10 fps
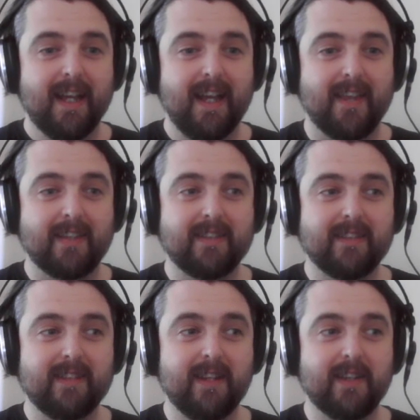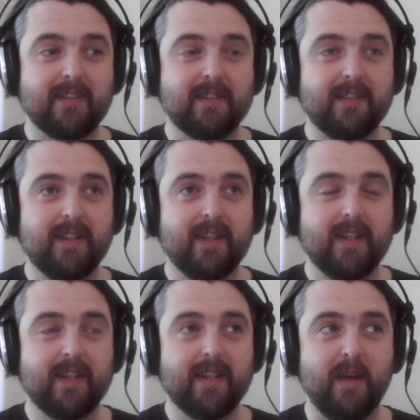And this is
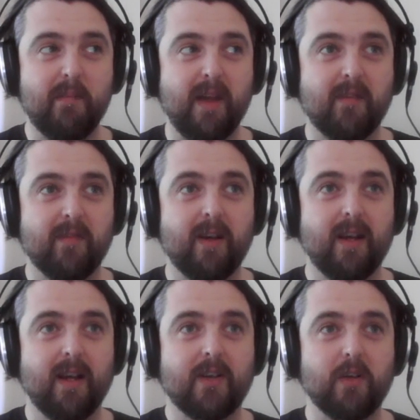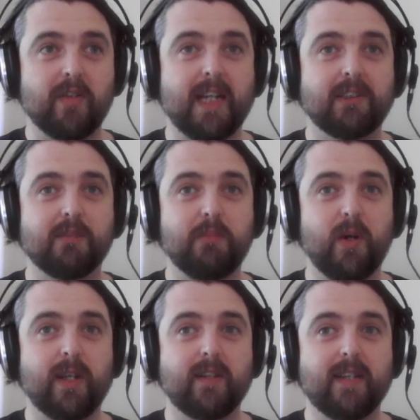a bit of a contentious
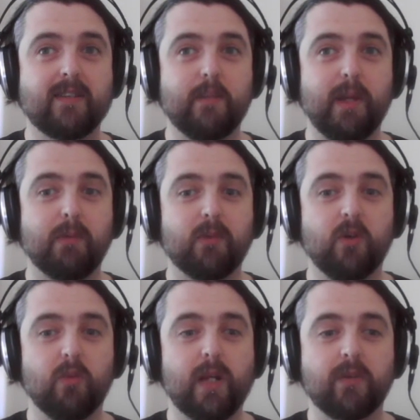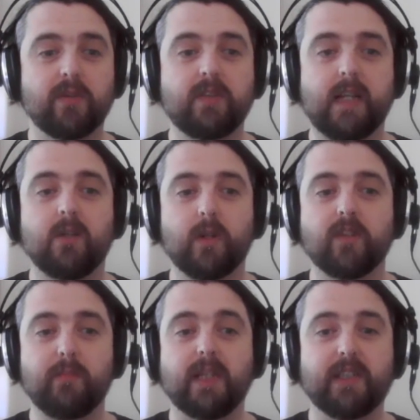point, is that people don't really understand what a
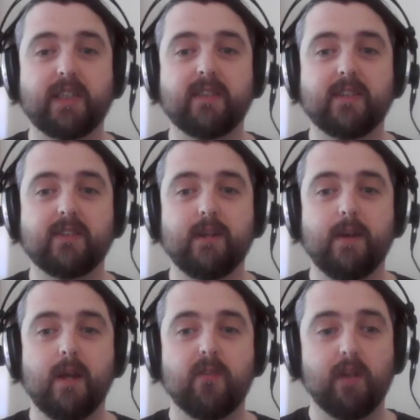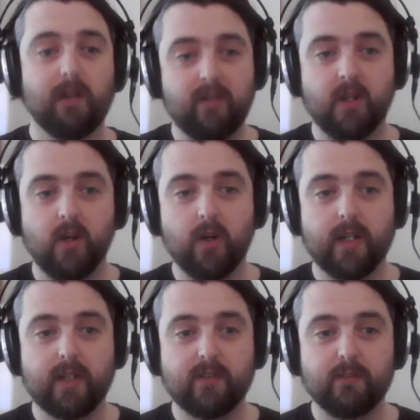species is for living
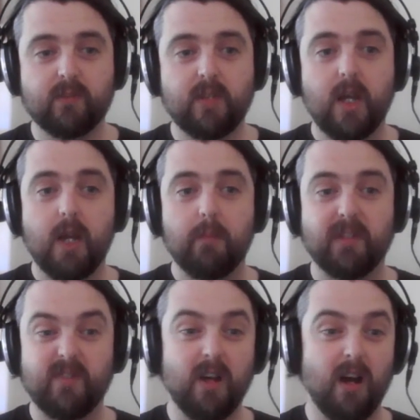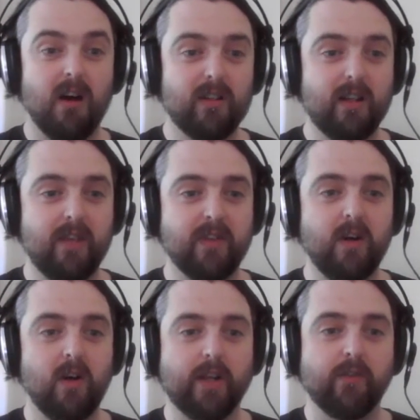organisms. But it's even harder if
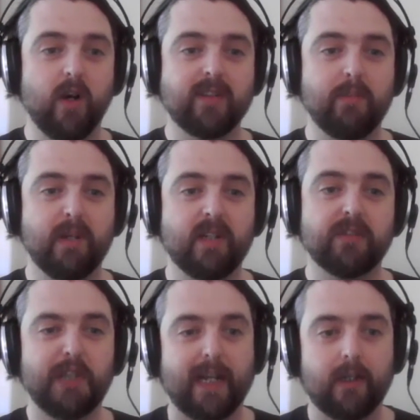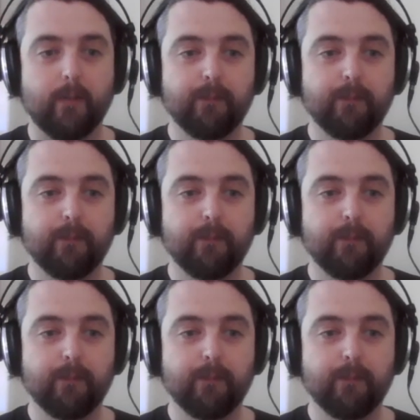all you've got is a bit of shell.